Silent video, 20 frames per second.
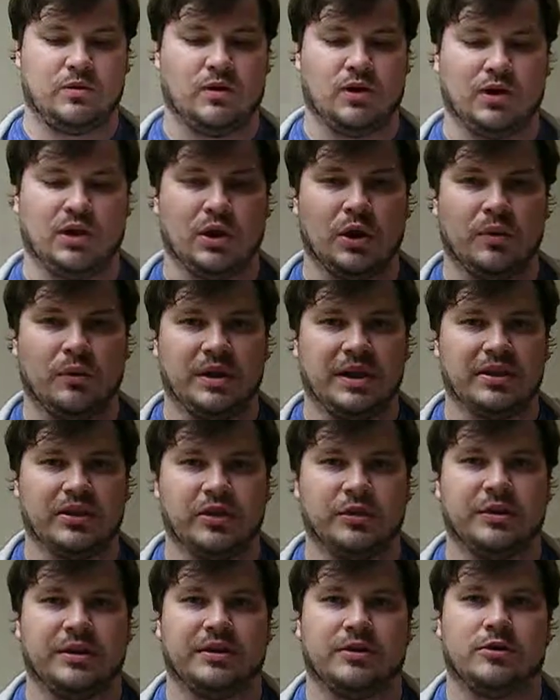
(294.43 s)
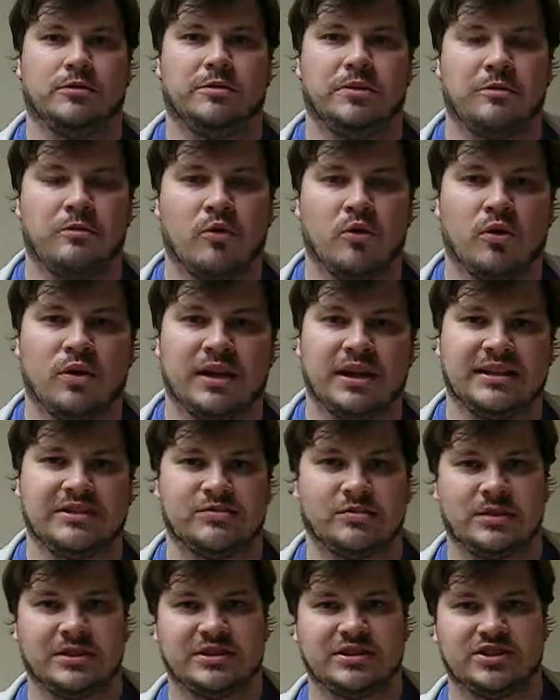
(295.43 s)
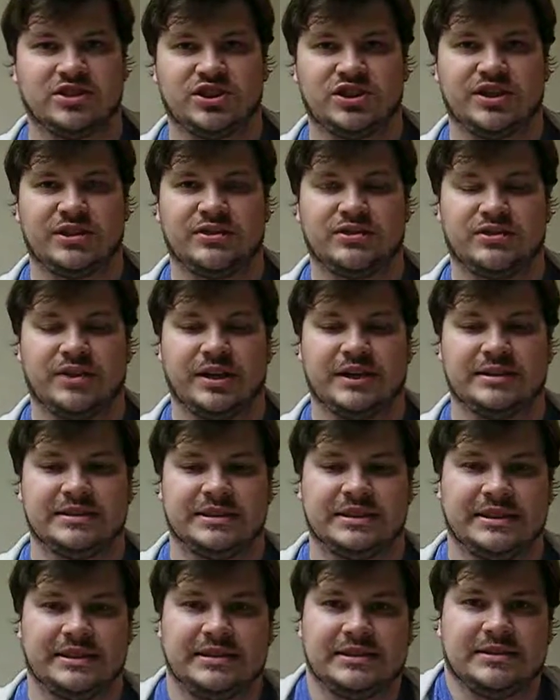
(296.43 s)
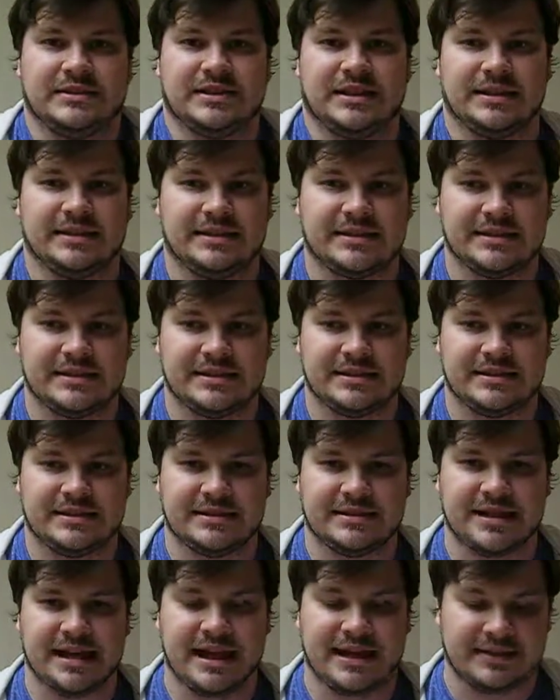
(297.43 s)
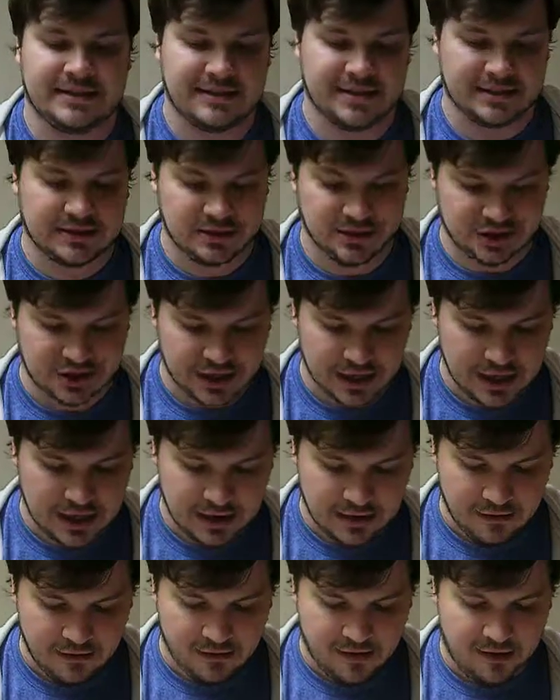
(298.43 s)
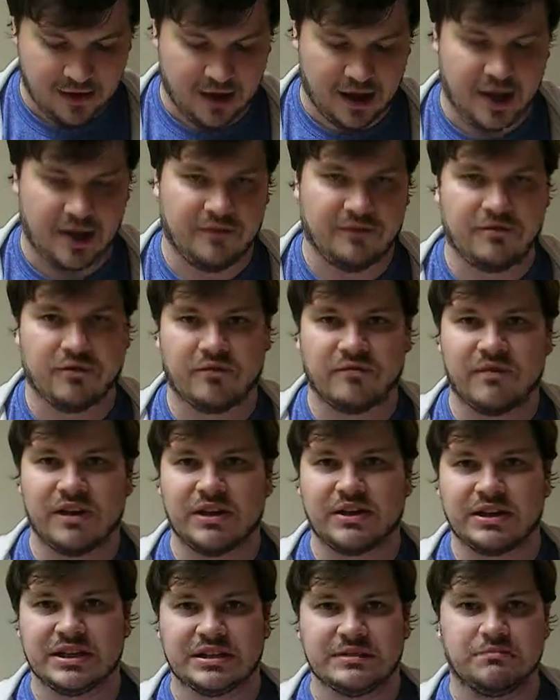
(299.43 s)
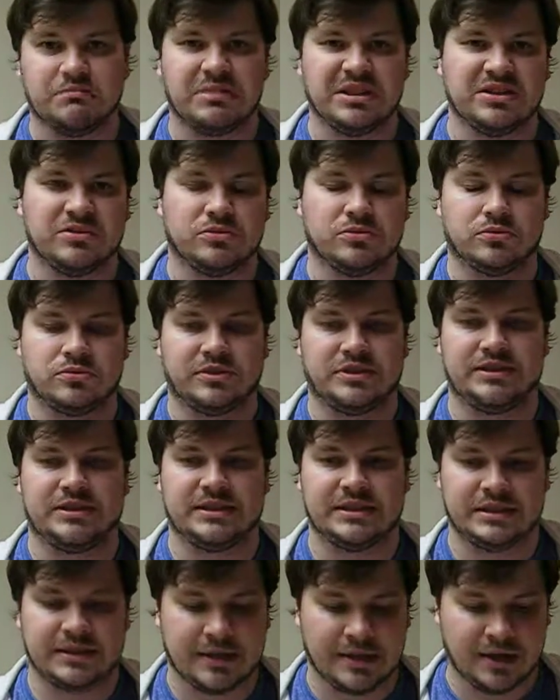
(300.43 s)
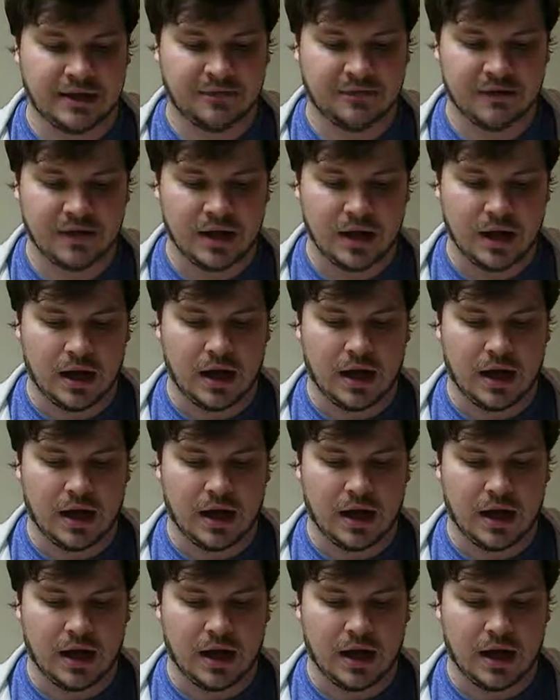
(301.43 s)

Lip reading: We'll go into it a little bit more, and as well as strategies and tactics for various builds and stuff.